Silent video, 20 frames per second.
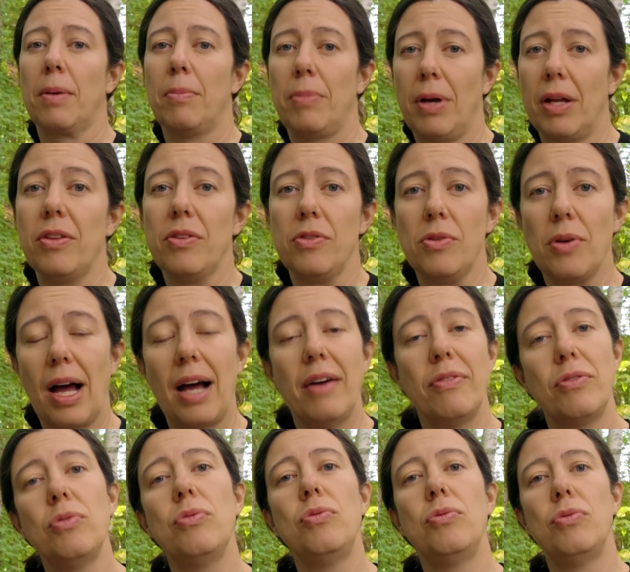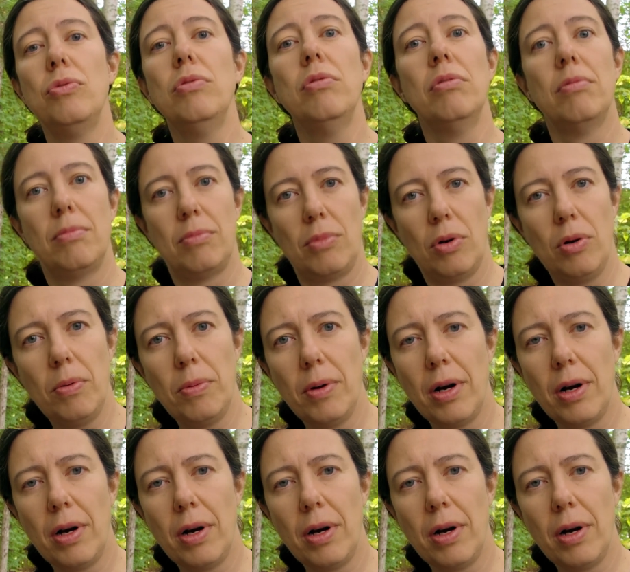but you have to do more